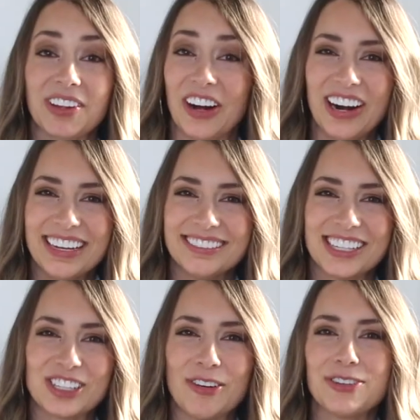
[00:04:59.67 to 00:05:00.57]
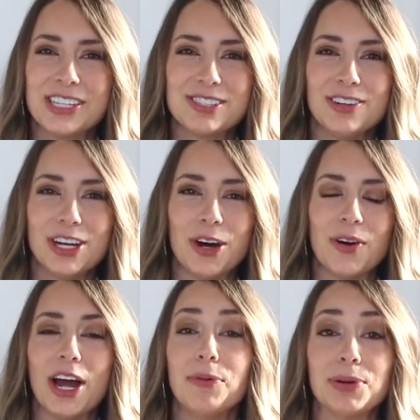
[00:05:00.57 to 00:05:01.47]
All right, that's all for this video.
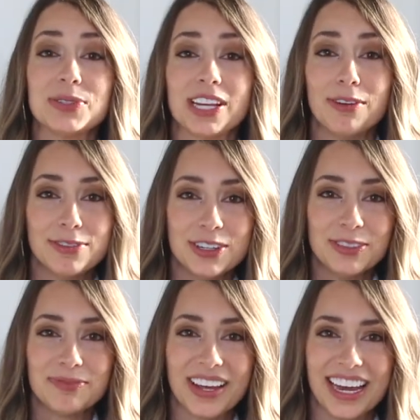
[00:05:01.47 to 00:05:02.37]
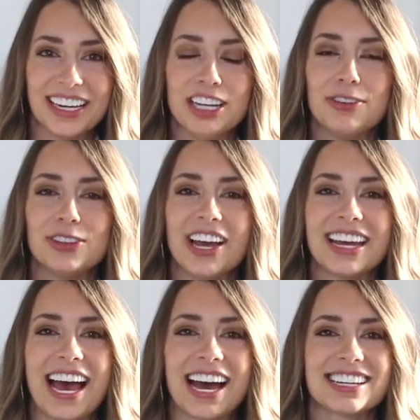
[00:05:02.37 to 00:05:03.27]
I hope it was helpful. And if you'd
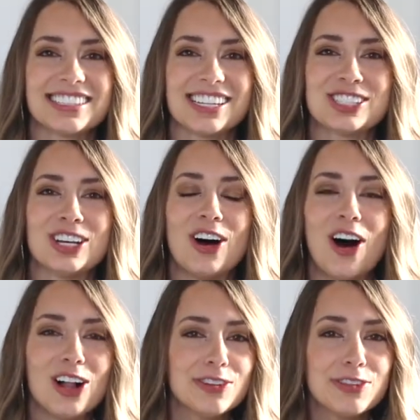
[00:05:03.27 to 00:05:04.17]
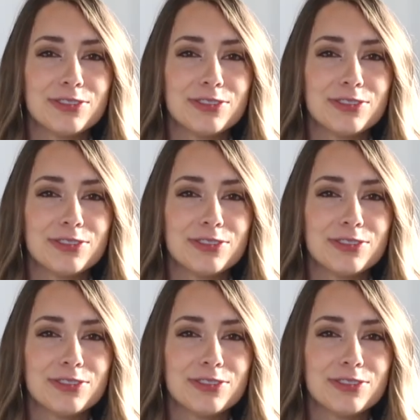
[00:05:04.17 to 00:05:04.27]
like access to all of